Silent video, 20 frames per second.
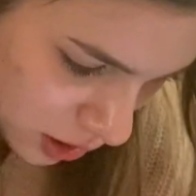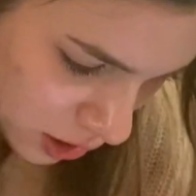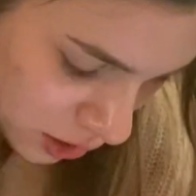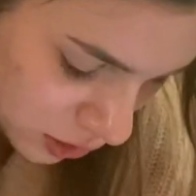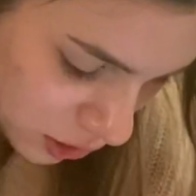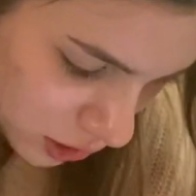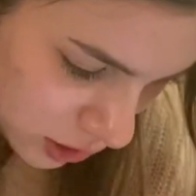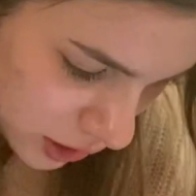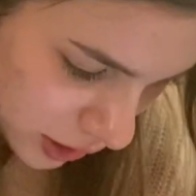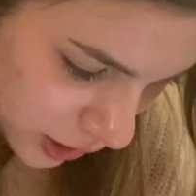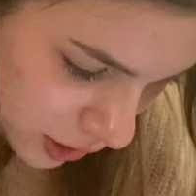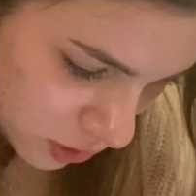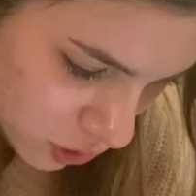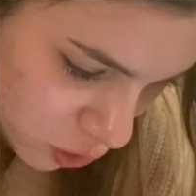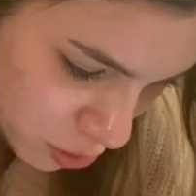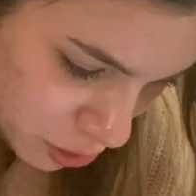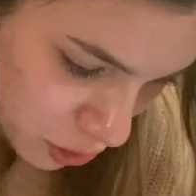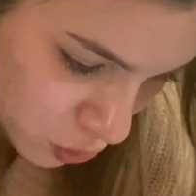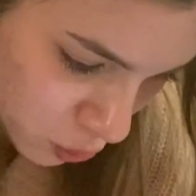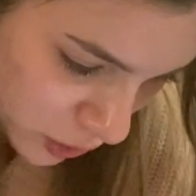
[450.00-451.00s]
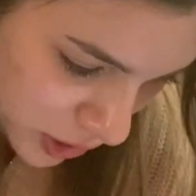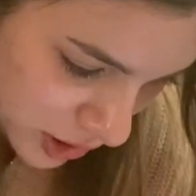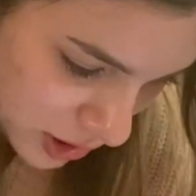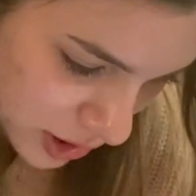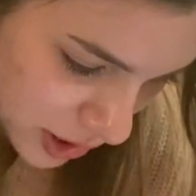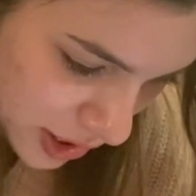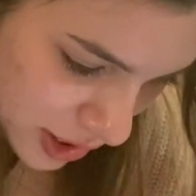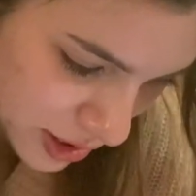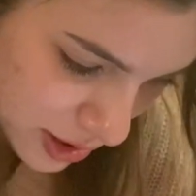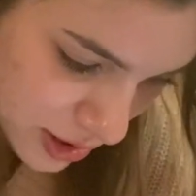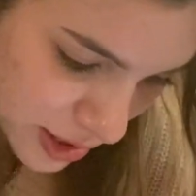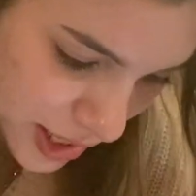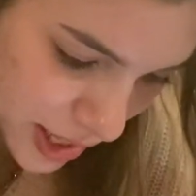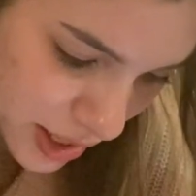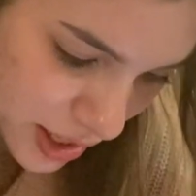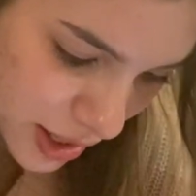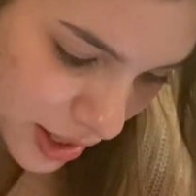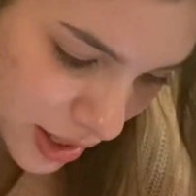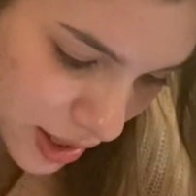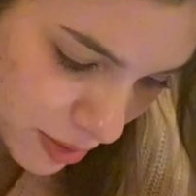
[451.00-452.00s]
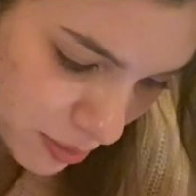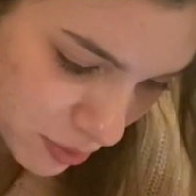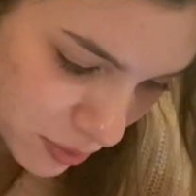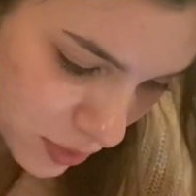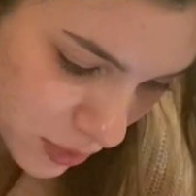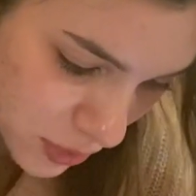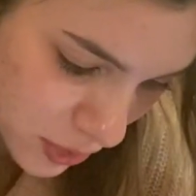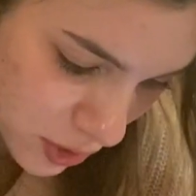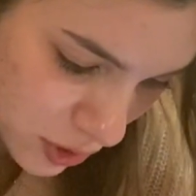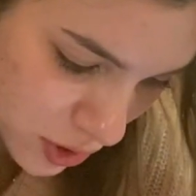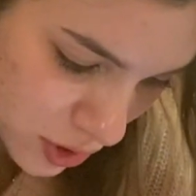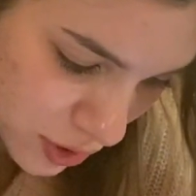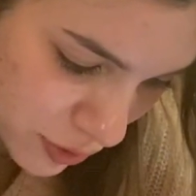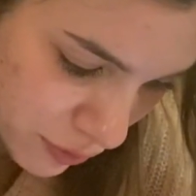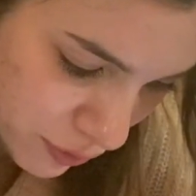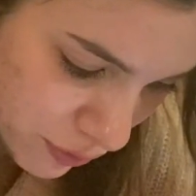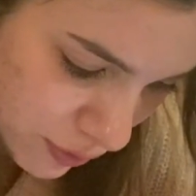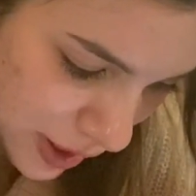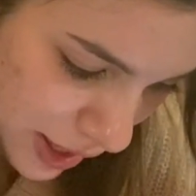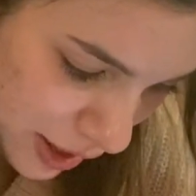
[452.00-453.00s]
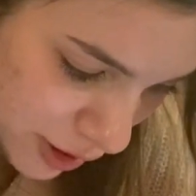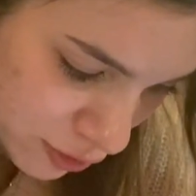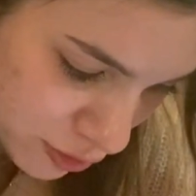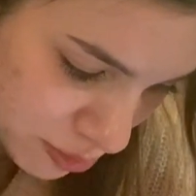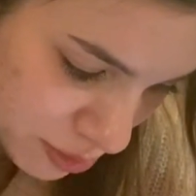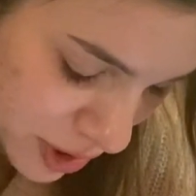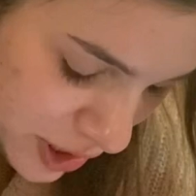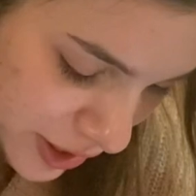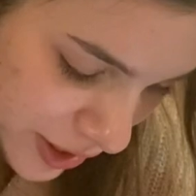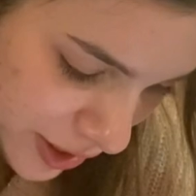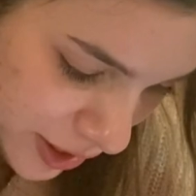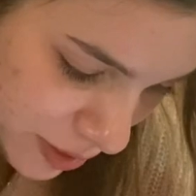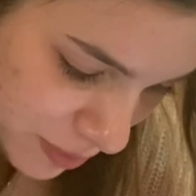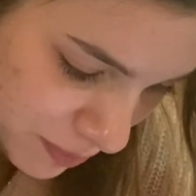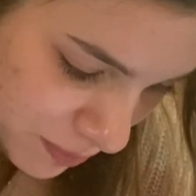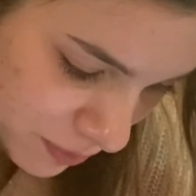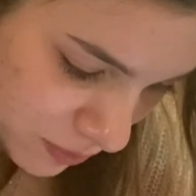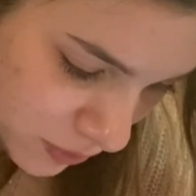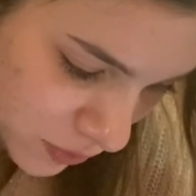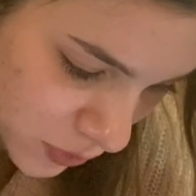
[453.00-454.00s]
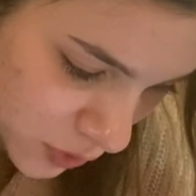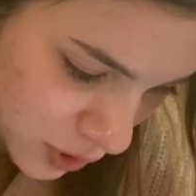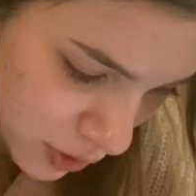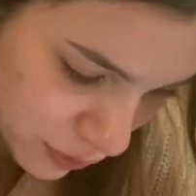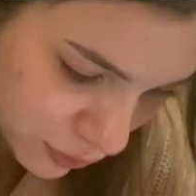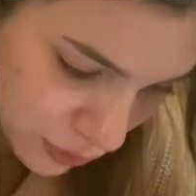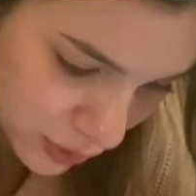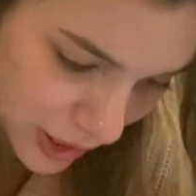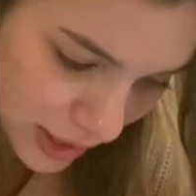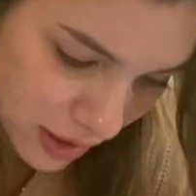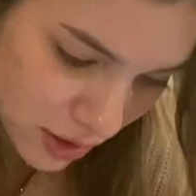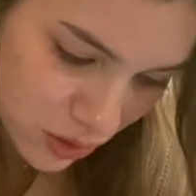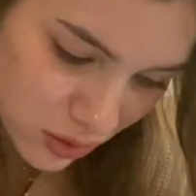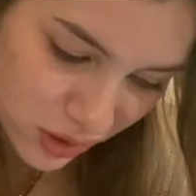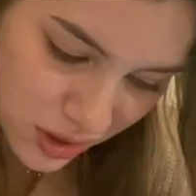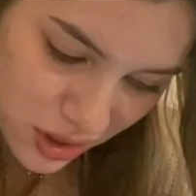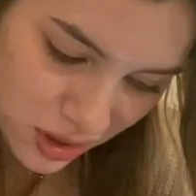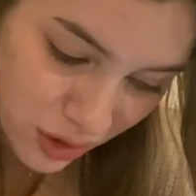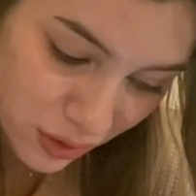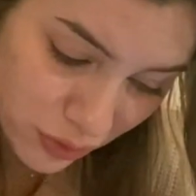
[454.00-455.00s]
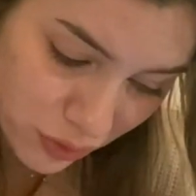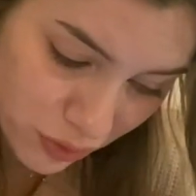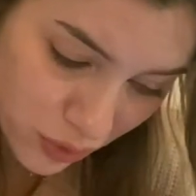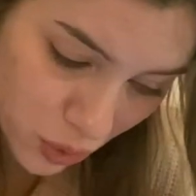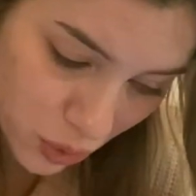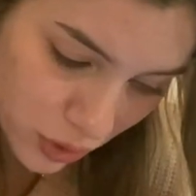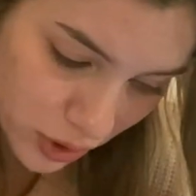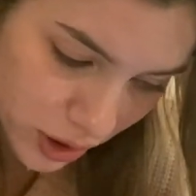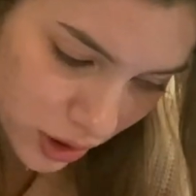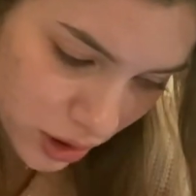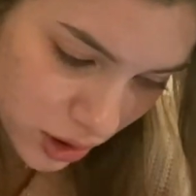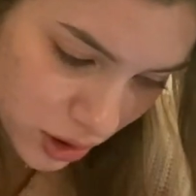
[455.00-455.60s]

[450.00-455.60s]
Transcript: Looks like it's open weekdays 10 a.m. to 5 p.m. Fridays only till 4.